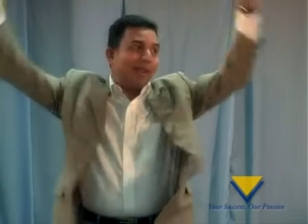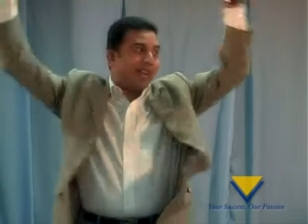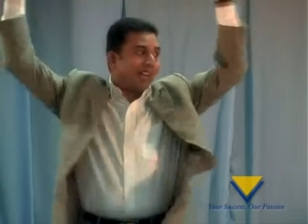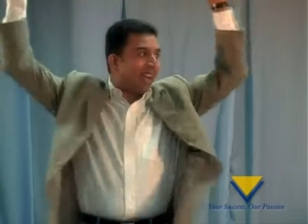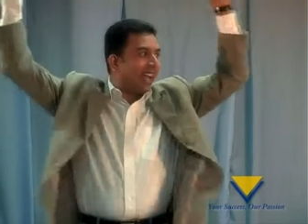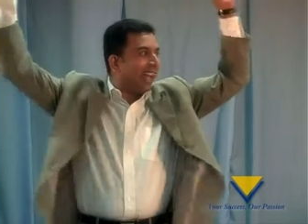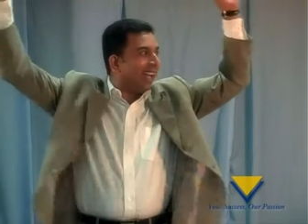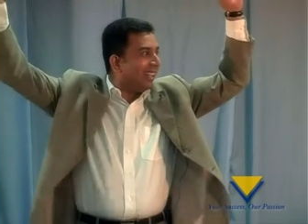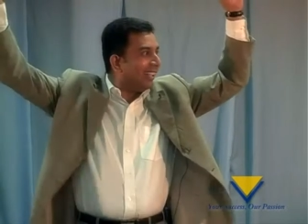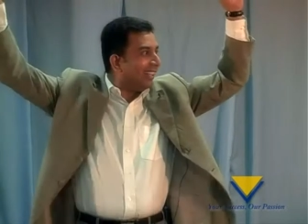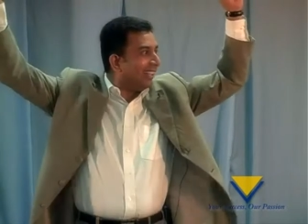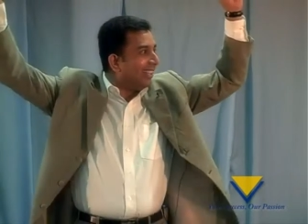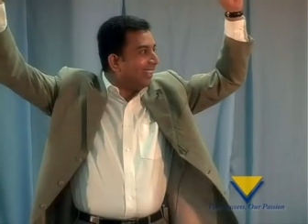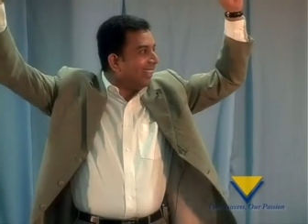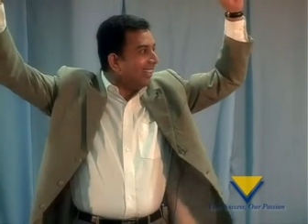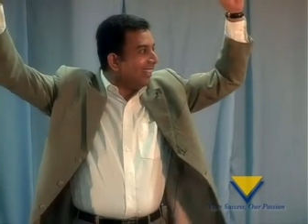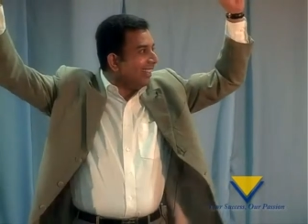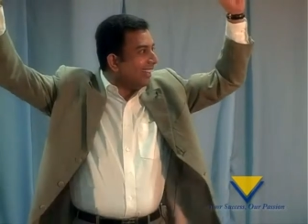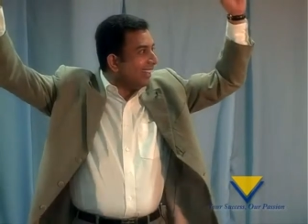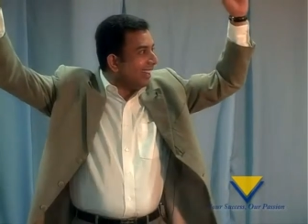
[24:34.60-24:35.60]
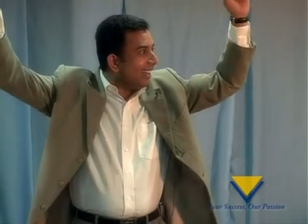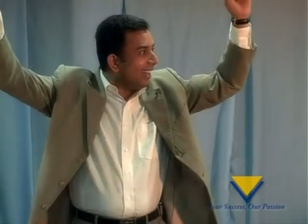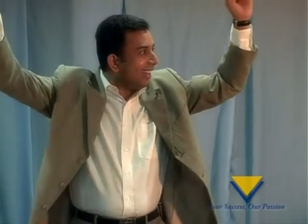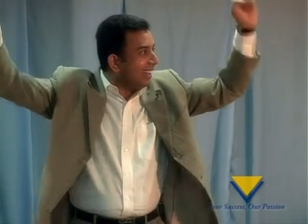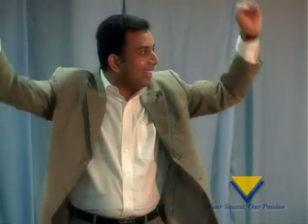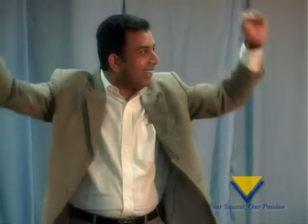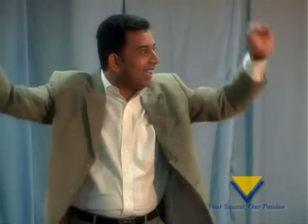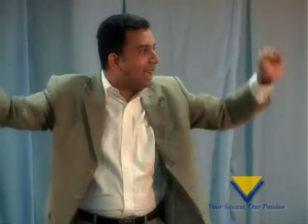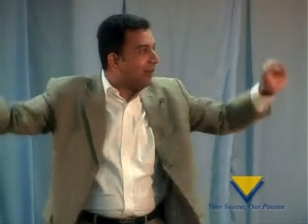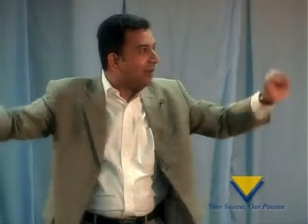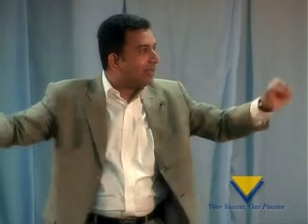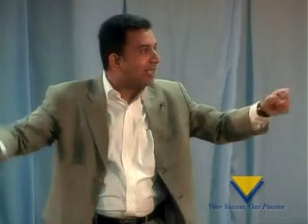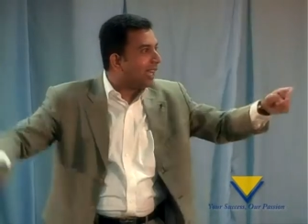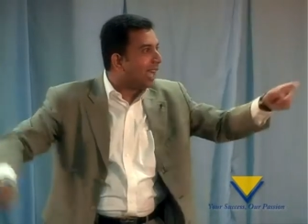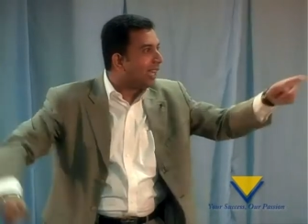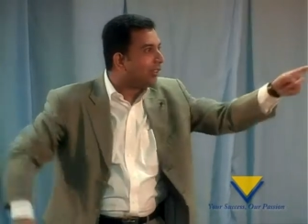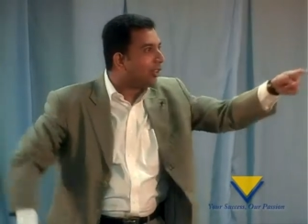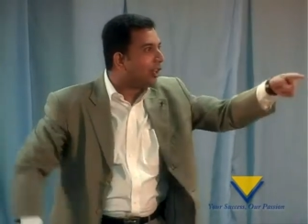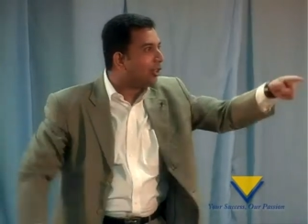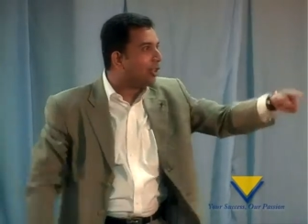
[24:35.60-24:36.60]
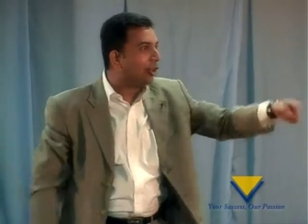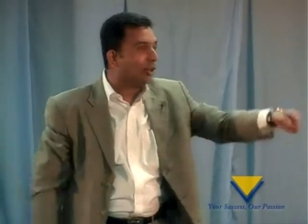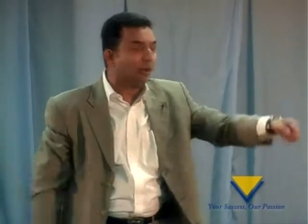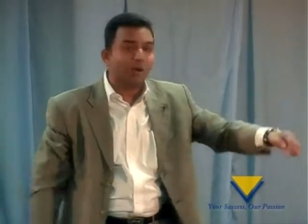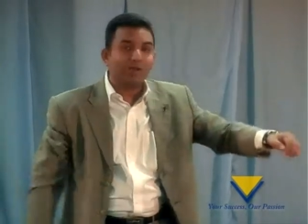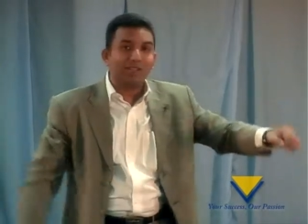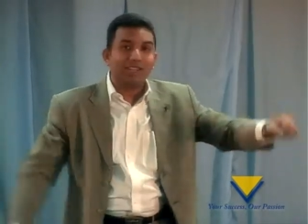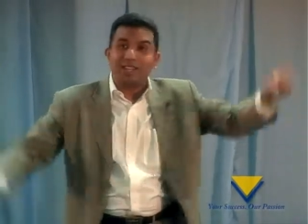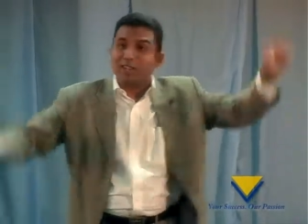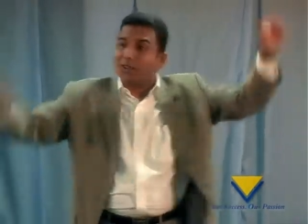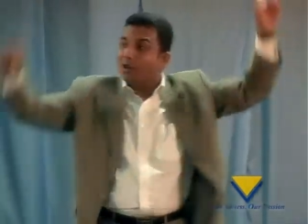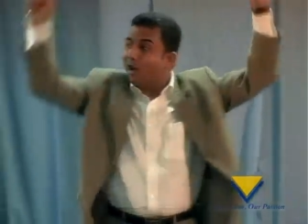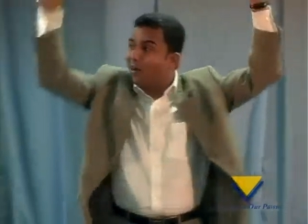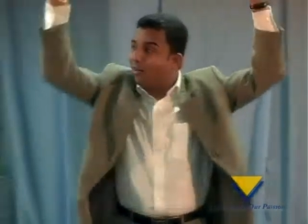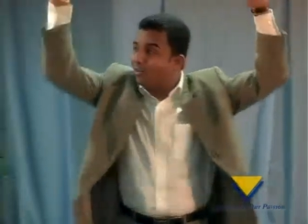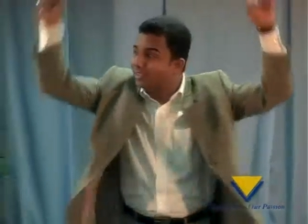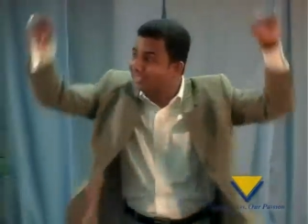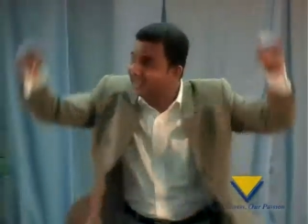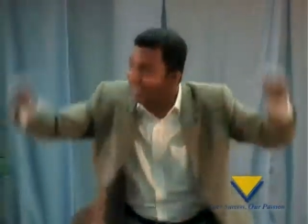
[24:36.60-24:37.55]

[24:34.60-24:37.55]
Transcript: back, right? And the guy will say, I thought you're closing. No, I was